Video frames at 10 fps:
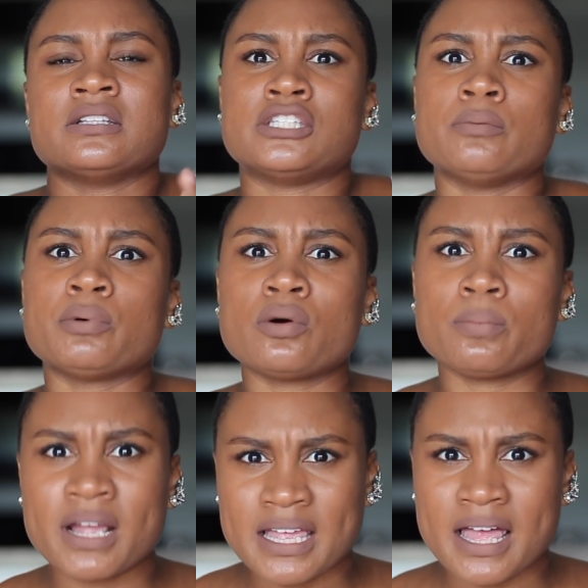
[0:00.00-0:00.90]
typical
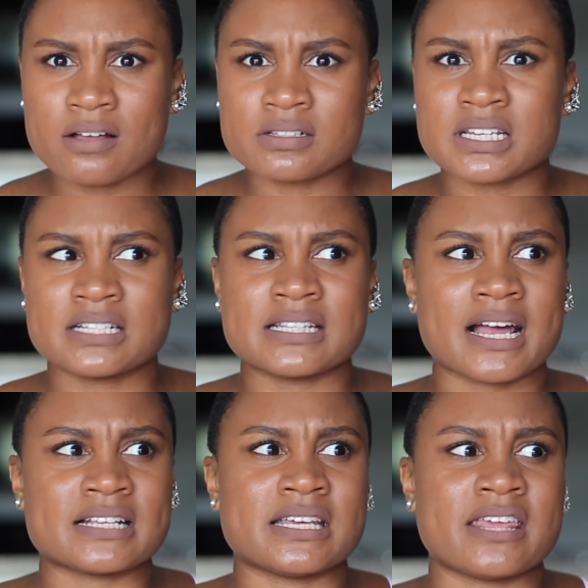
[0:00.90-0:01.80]
breakouts, because
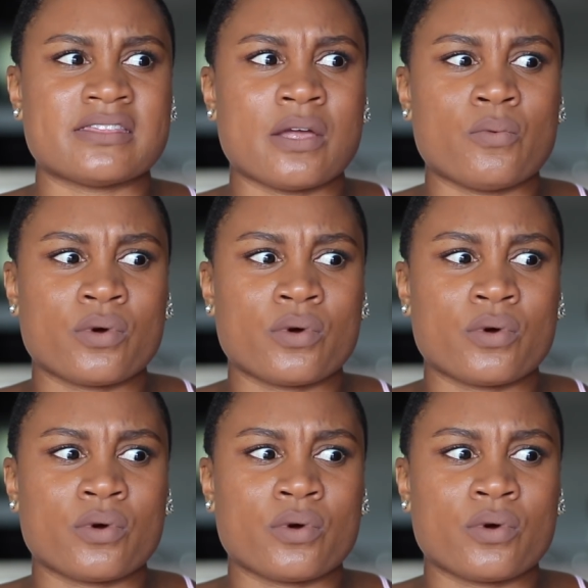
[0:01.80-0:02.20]
like I said,